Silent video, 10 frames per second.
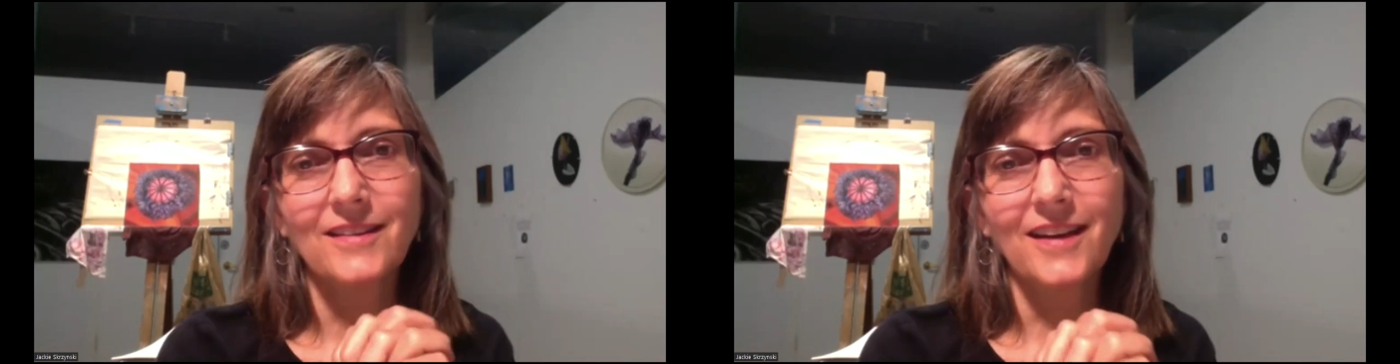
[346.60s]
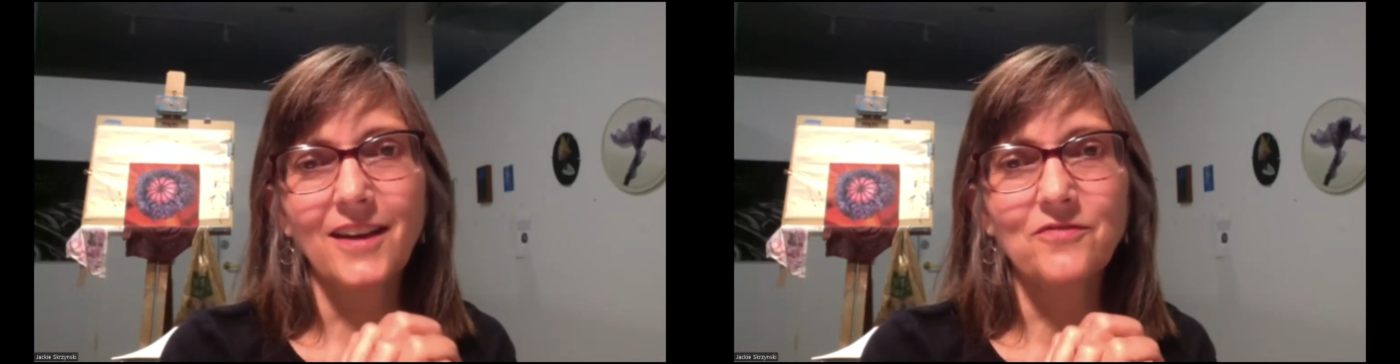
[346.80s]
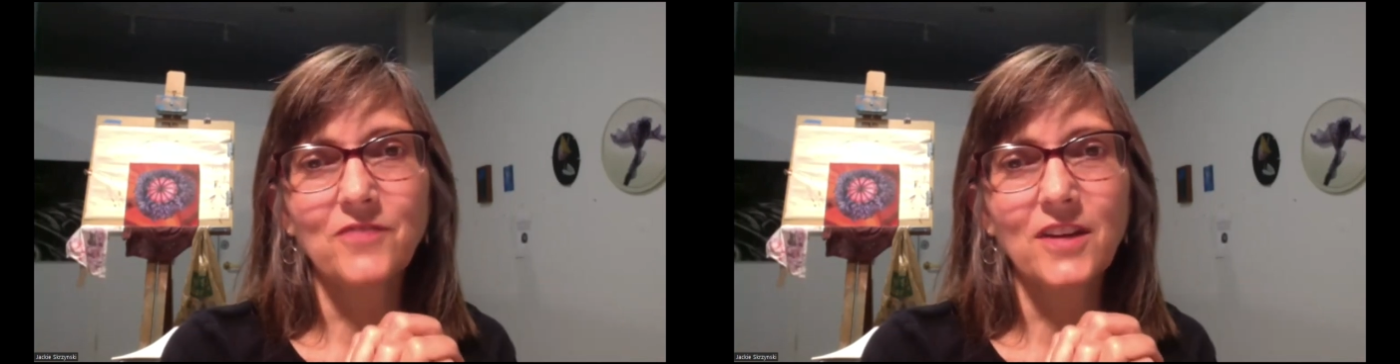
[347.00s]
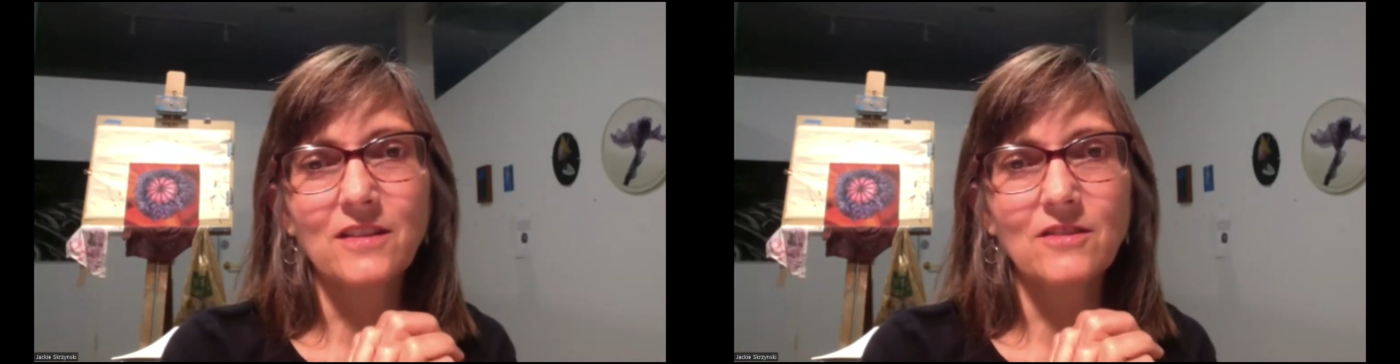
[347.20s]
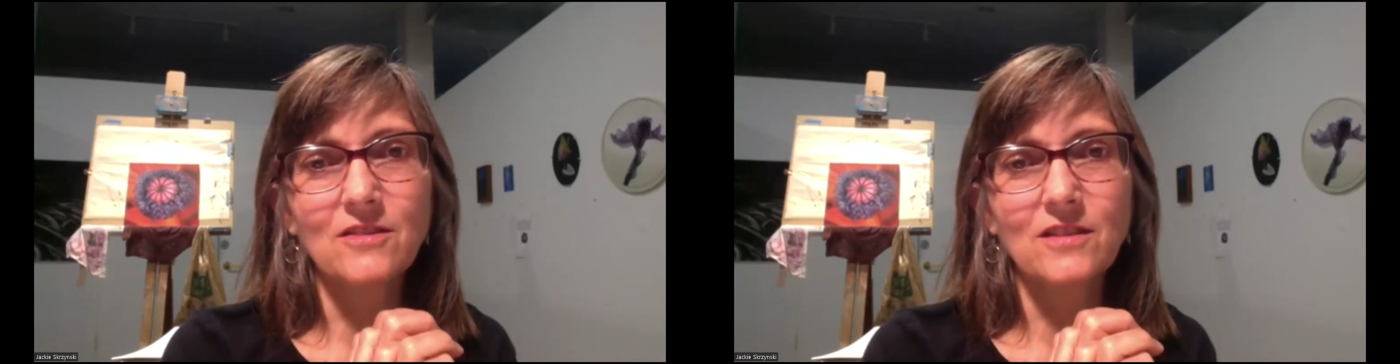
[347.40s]
Have faith
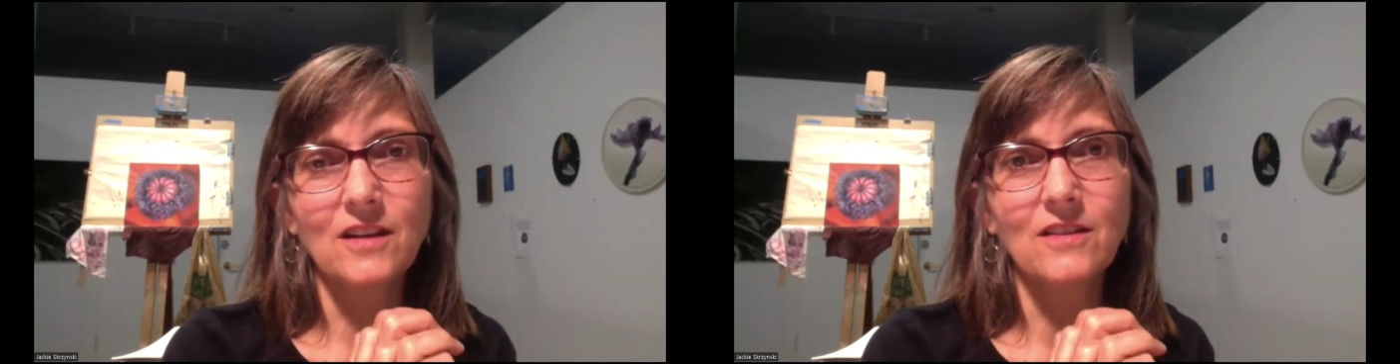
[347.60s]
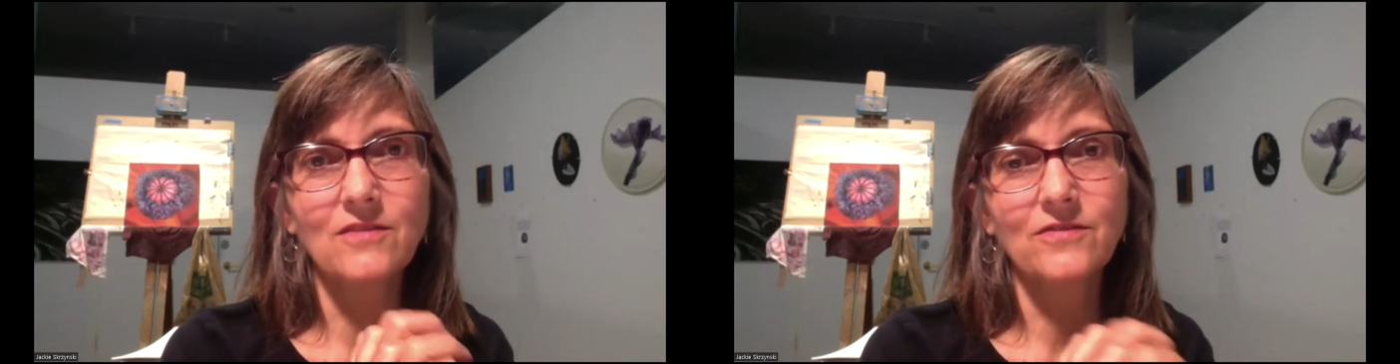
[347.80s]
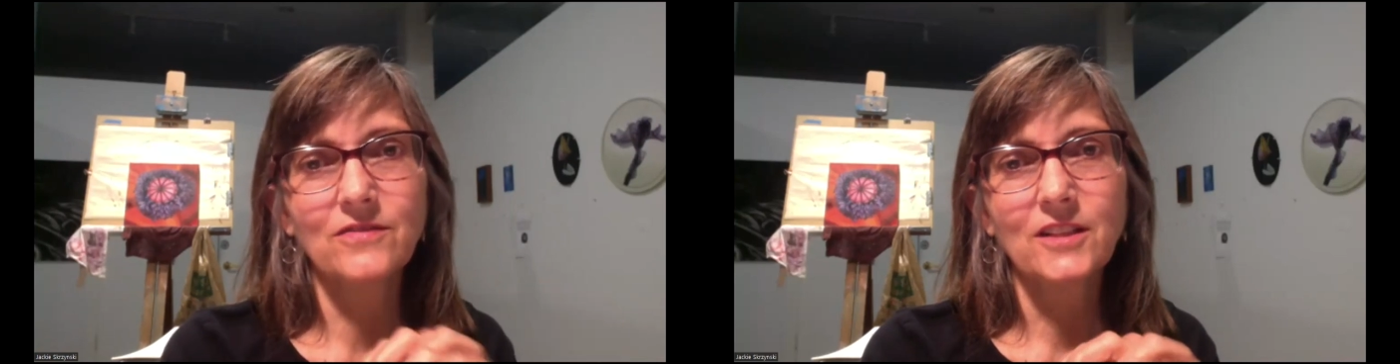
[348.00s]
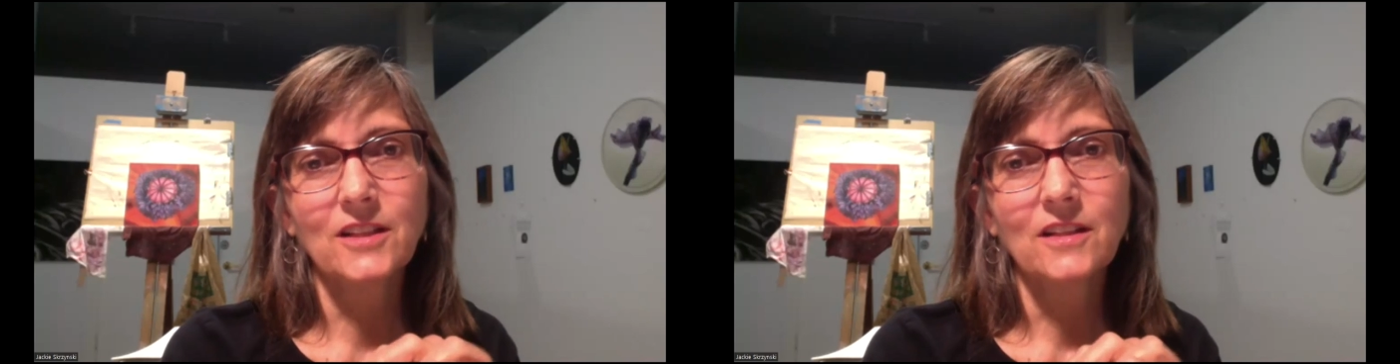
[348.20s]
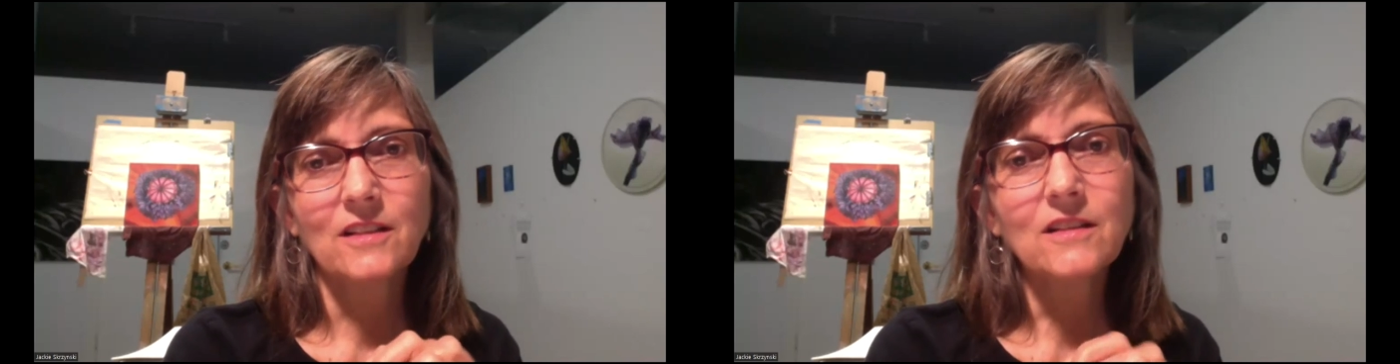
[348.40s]
in yourself.
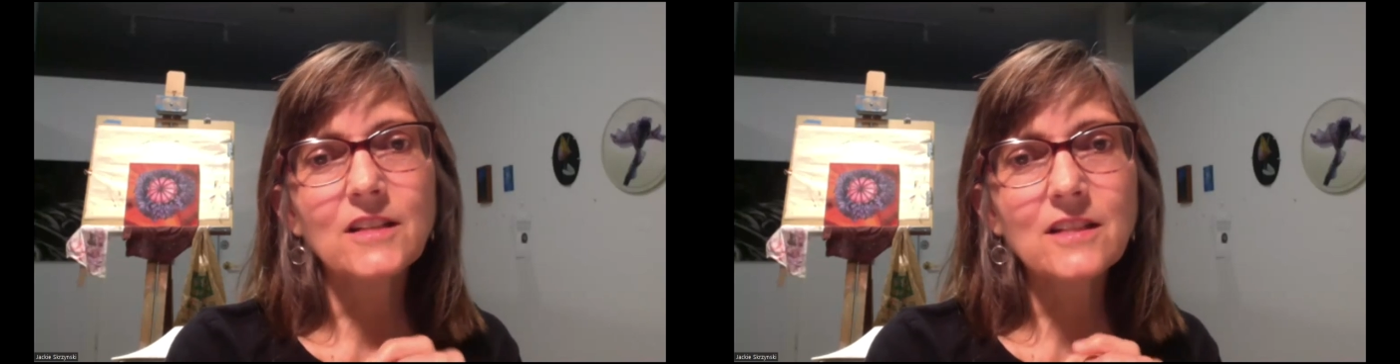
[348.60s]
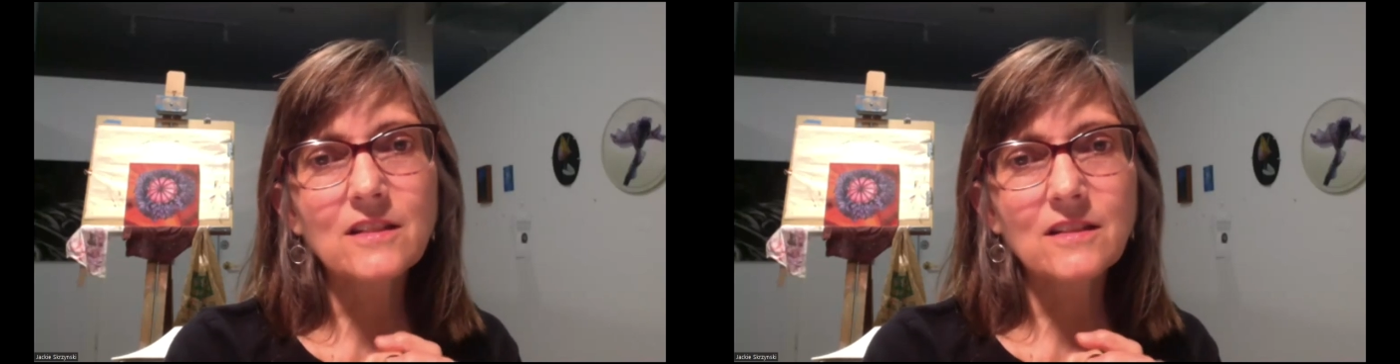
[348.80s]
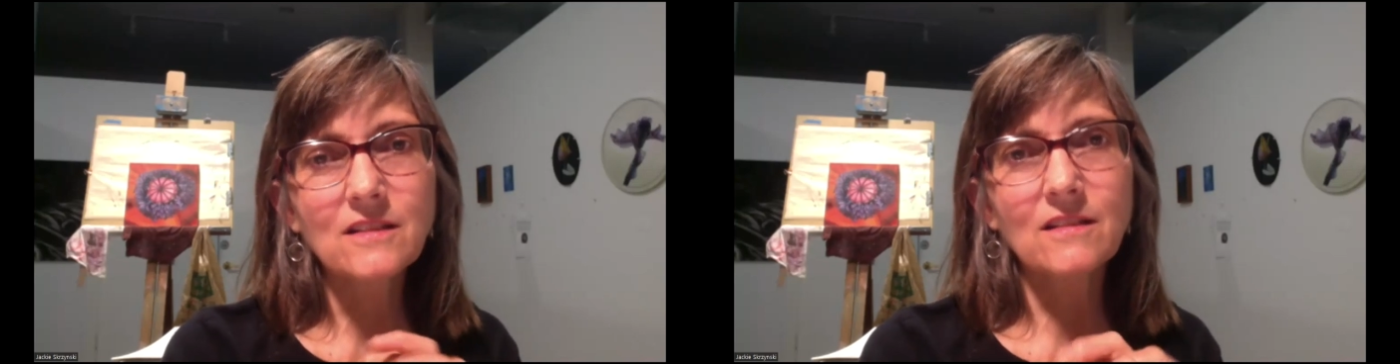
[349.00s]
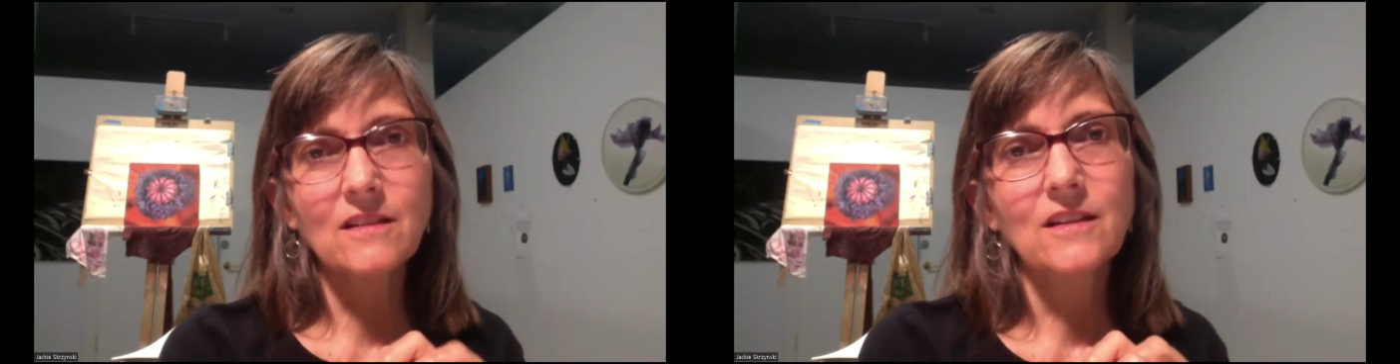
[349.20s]
Listen